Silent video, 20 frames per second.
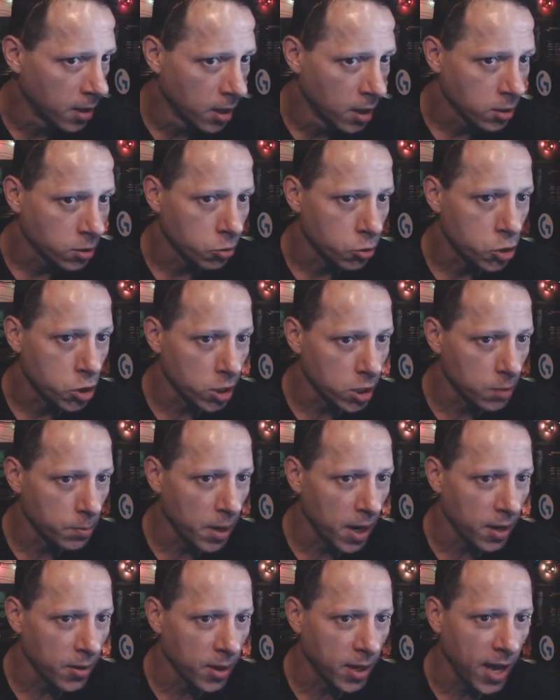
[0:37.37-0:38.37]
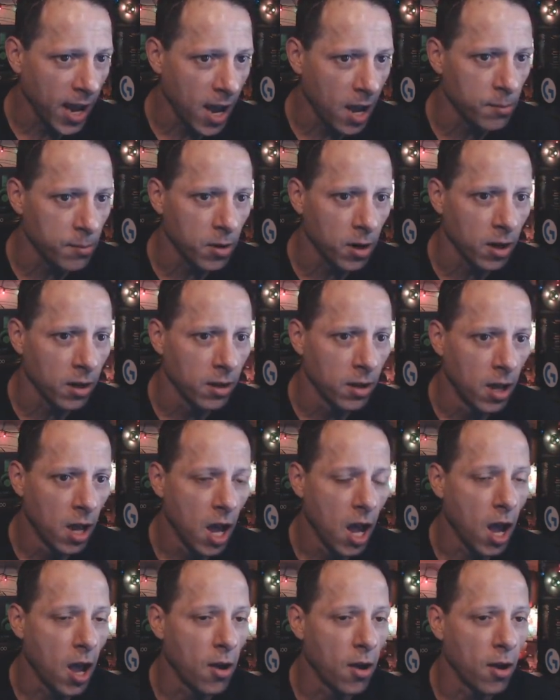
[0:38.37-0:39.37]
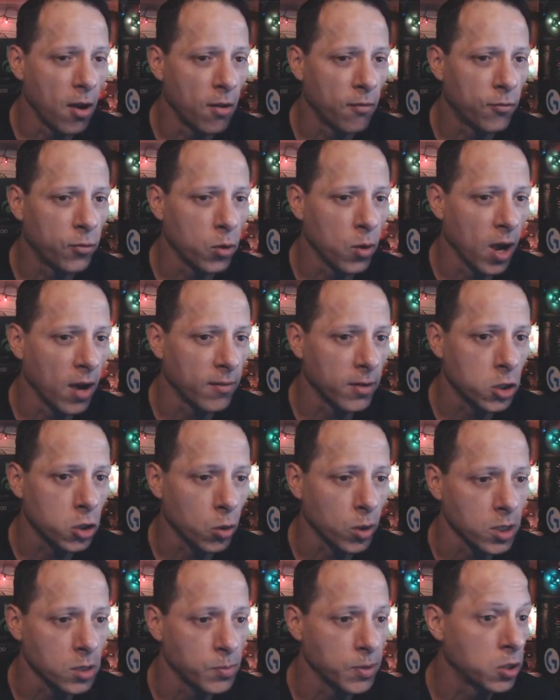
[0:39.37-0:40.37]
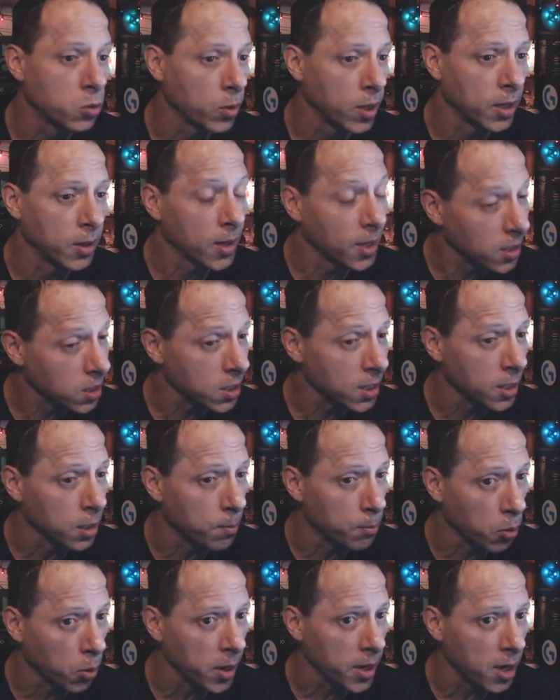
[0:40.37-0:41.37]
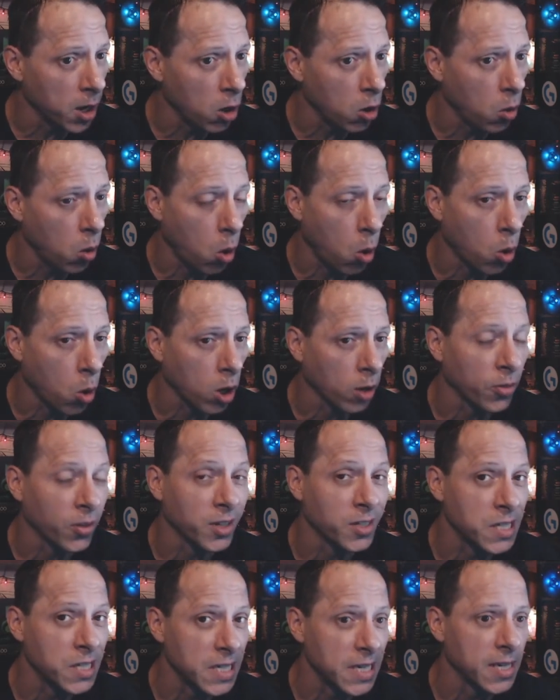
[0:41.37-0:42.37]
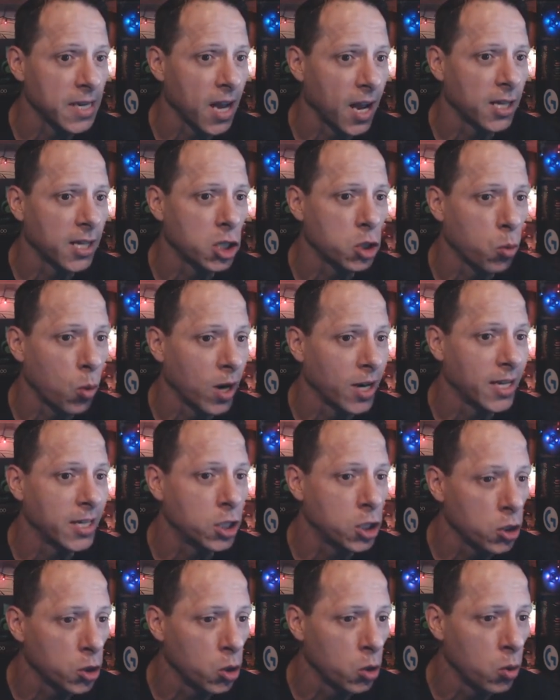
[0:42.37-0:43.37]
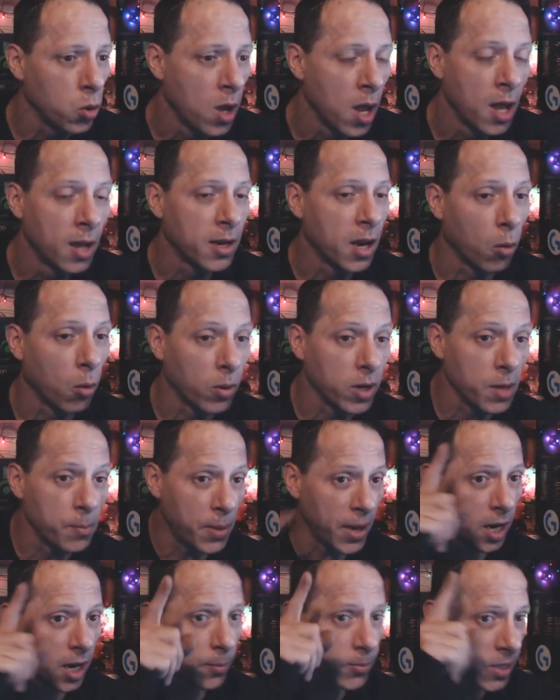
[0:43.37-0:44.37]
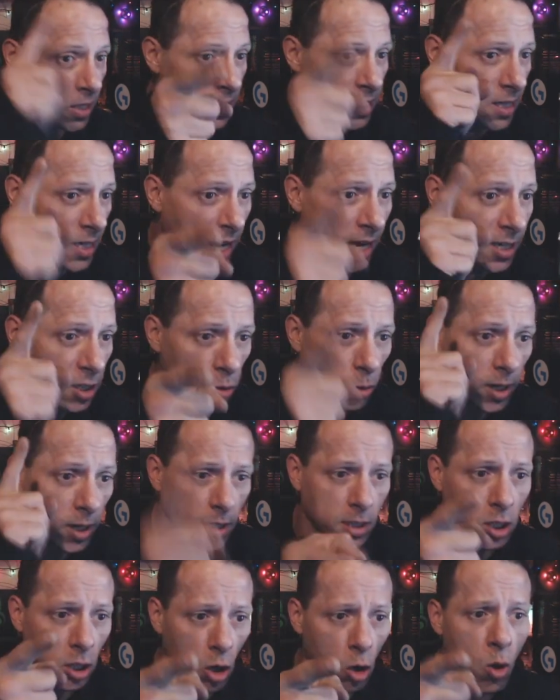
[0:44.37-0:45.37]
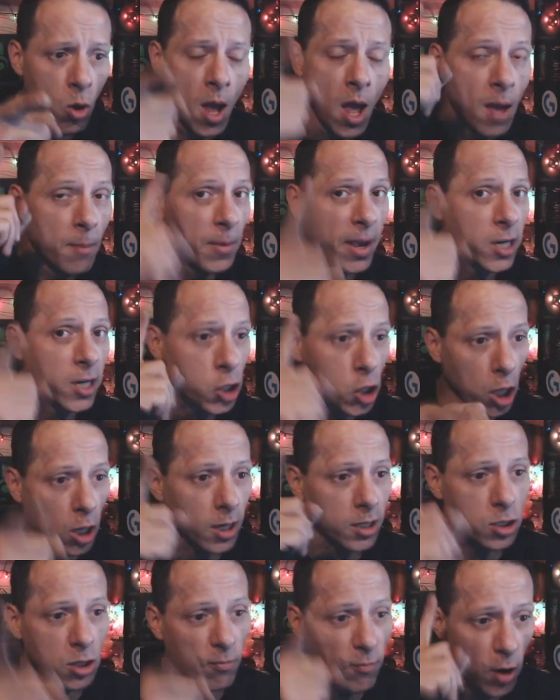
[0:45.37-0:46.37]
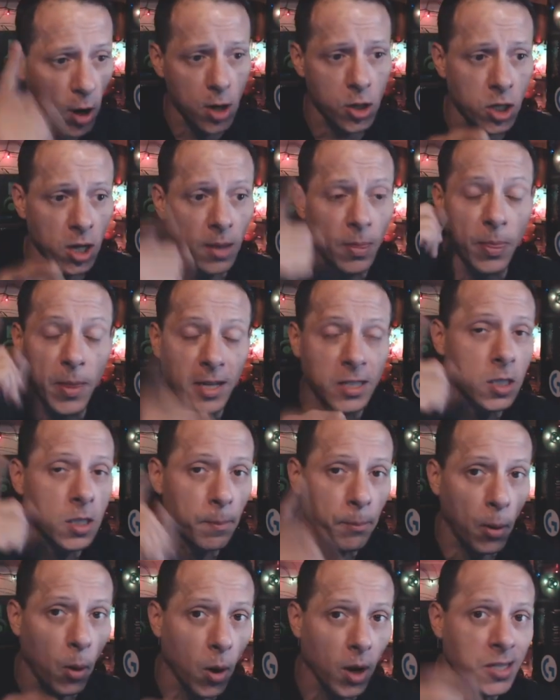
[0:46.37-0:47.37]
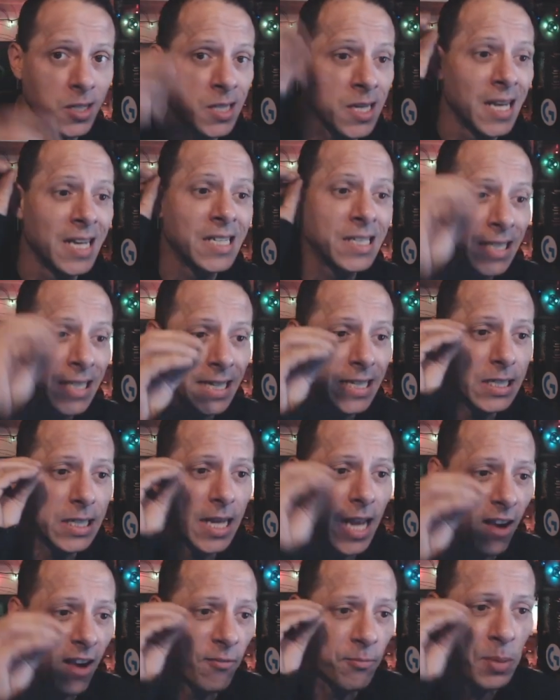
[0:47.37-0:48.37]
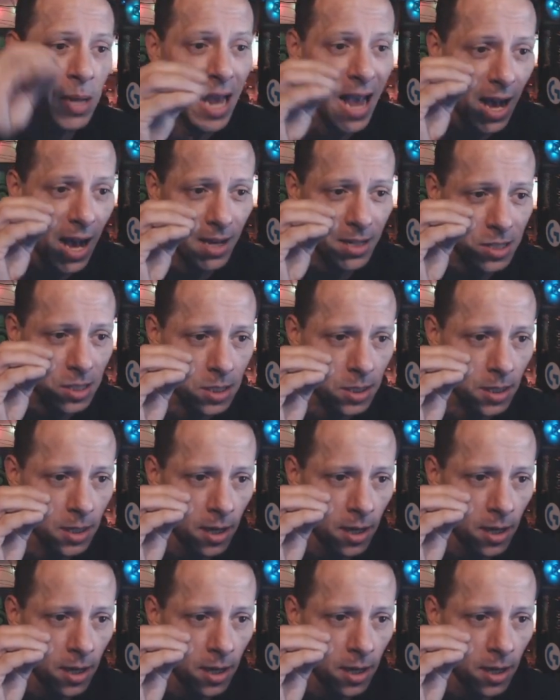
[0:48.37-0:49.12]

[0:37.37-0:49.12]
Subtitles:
So should you buy the camera if you have a choice between this and the Brio or the C922? Now, when you pick up the C922, make sure it's the version that supports 60 FPS.